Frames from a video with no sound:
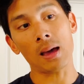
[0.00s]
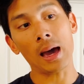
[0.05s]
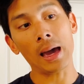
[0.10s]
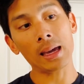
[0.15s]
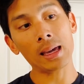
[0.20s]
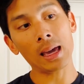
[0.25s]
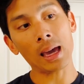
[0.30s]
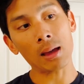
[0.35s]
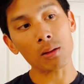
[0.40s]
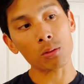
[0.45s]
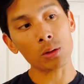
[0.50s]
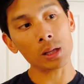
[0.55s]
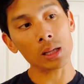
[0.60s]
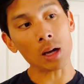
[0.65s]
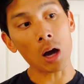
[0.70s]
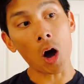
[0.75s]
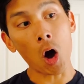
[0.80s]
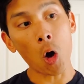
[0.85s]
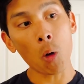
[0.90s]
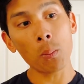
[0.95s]
I can't really
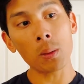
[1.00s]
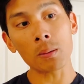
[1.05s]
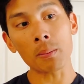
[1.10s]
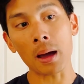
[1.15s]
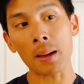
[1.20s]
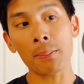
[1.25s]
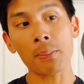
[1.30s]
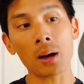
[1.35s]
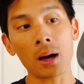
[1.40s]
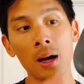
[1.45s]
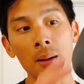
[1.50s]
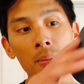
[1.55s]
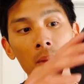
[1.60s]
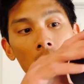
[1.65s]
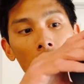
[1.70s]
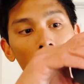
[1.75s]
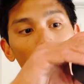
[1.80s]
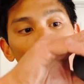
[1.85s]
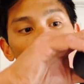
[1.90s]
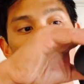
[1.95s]
open my palm
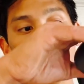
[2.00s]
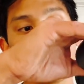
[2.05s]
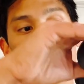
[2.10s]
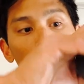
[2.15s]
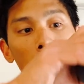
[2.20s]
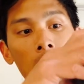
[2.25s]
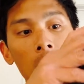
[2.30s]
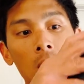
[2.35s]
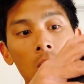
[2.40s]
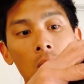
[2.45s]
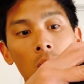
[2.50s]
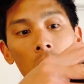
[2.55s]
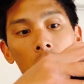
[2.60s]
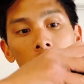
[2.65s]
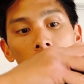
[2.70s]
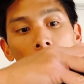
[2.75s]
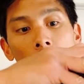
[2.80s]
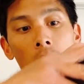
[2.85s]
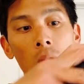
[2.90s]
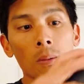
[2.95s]
up.
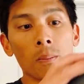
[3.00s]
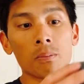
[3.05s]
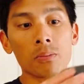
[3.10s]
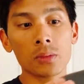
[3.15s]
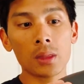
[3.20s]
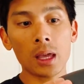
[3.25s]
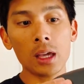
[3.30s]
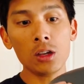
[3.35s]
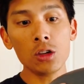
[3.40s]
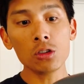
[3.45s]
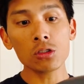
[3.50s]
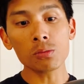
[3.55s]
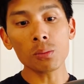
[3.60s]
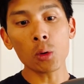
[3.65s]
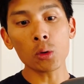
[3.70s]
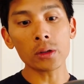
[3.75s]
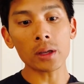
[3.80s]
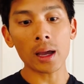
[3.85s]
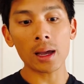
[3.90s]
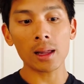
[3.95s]
So they use
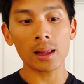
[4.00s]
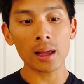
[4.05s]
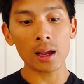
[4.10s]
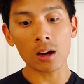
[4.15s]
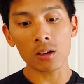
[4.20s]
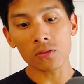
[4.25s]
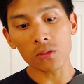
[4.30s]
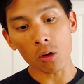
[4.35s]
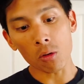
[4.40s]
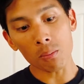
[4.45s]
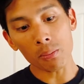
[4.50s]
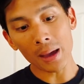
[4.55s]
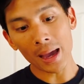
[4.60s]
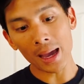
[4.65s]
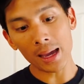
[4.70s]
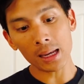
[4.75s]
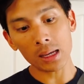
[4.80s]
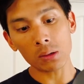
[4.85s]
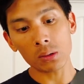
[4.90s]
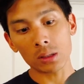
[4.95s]
multi-layer foam
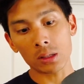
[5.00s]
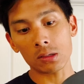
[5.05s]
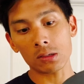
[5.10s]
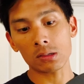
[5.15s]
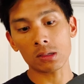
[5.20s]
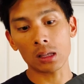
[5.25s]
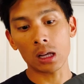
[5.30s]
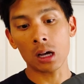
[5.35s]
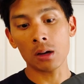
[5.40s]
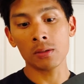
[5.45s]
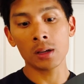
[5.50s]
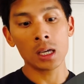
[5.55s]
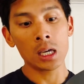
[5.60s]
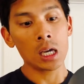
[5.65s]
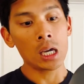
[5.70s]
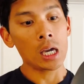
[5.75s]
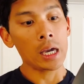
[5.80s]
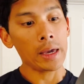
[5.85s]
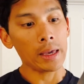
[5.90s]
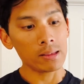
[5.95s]
padding with this glove.
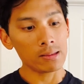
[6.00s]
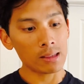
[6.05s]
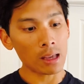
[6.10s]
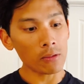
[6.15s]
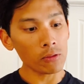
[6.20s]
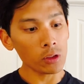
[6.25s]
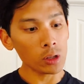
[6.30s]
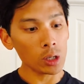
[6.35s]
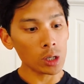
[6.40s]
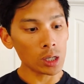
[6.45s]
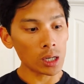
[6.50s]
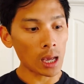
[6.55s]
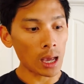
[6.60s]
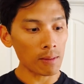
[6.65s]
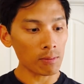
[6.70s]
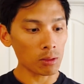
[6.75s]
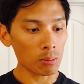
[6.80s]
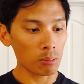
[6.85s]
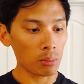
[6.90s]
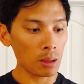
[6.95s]
It's definitely gonna have
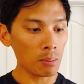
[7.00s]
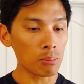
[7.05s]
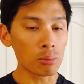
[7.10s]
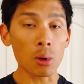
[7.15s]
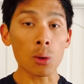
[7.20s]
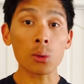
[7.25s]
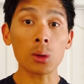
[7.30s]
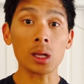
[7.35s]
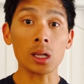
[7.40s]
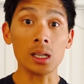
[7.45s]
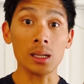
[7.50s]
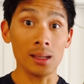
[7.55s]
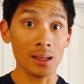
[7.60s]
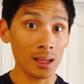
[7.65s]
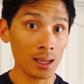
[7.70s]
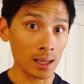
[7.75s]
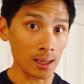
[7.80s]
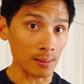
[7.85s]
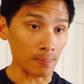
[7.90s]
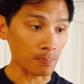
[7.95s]
to be broken
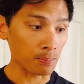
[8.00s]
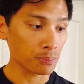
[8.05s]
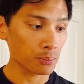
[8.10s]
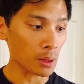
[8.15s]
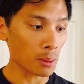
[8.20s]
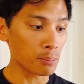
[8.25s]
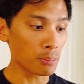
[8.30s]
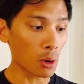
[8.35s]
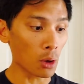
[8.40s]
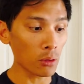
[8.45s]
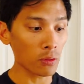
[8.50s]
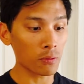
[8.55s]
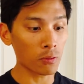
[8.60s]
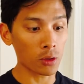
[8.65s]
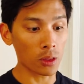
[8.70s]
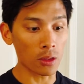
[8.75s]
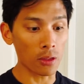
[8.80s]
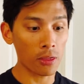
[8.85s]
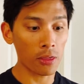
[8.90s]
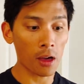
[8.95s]
in, both for
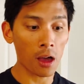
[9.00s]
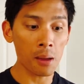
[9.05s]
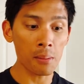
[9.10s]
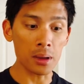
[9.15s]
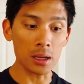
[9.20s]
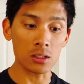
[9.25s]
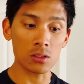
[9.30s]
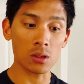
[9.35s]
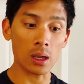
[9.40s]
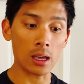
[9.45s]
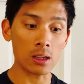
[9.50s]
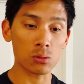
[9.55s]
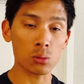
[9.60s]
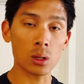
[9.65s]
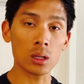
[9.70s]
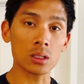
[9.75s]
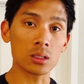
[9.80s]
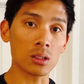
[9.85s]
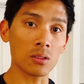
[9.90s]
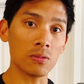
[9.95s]
the thumb as well
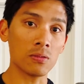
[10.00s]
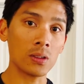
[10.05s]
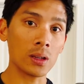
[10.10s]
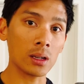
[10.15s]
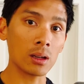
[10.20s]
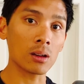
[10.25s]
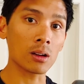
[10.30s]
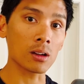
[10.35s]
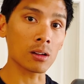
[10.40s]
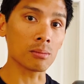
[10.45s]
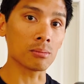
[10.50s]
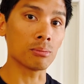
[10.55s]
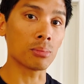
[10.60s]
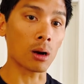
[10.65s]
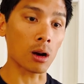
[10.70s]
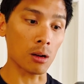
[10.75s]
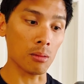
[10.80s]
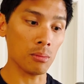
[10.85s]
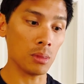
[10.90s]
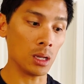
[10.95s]
as the finger
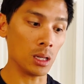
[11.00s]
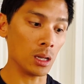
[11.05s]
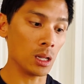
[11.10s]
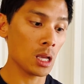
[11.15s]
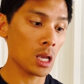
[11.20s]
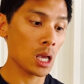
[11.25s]
compartment.